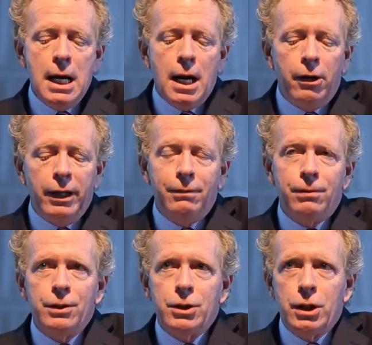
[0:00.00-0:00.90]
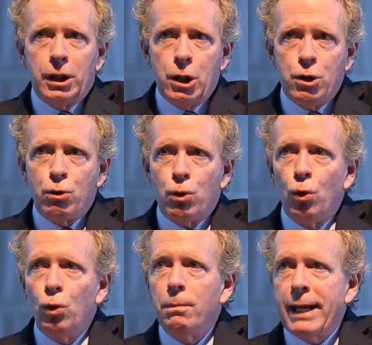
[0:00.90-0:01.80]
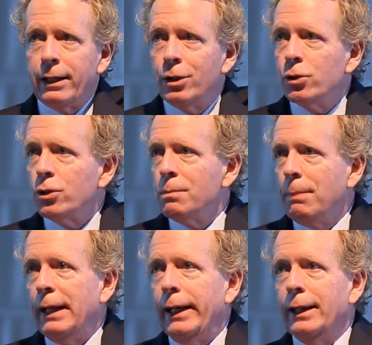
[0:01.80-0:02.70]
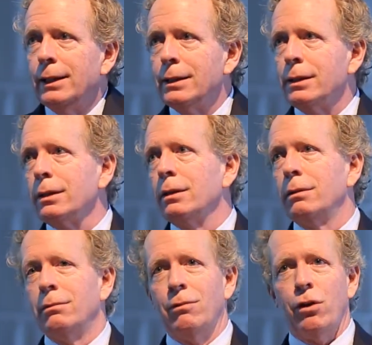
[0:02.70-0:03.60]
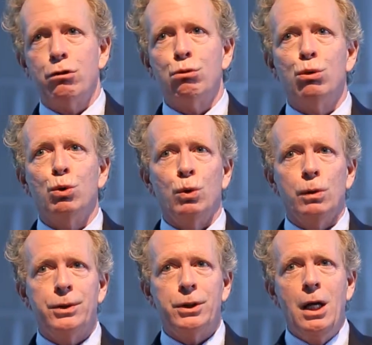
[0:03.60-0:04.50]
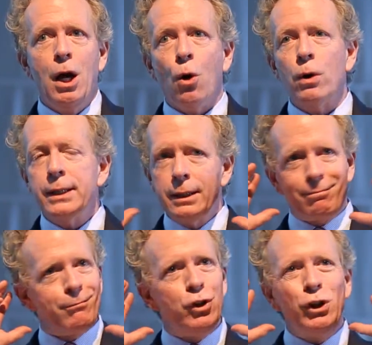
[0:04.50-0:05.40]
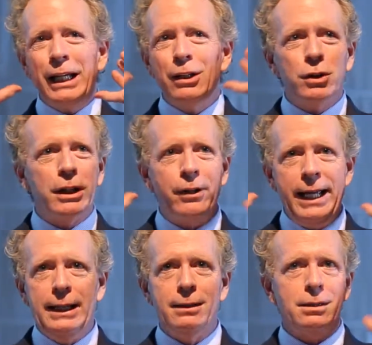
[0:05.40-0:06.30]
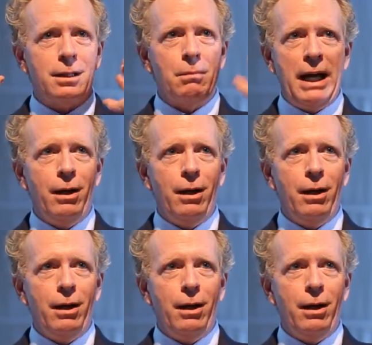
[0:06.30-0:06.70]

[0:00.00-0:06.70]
are efforts to control managers' bias through rules, or to change their heads somehow.